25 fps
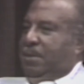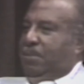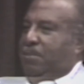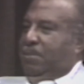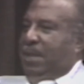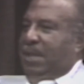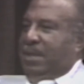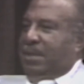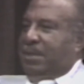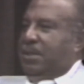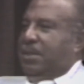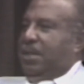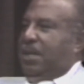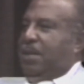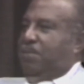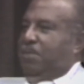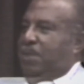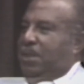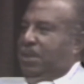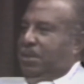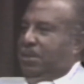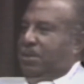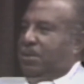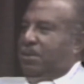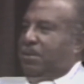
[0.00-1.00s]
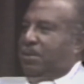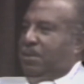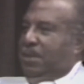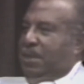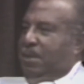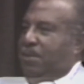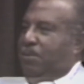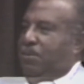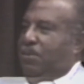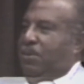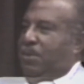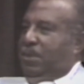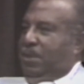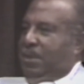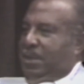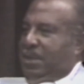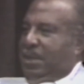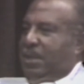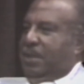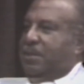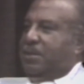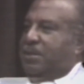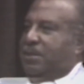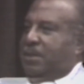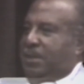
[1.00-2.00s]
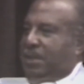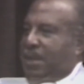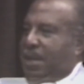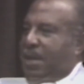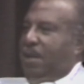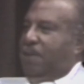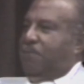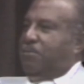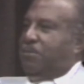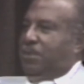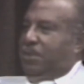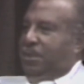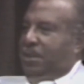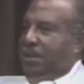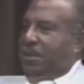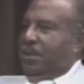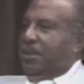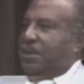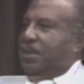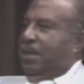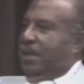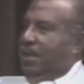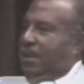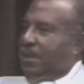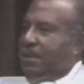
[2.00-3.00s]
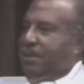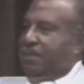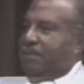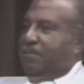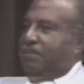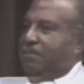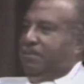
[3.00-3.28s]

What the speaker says: my statement to them was, let's have church here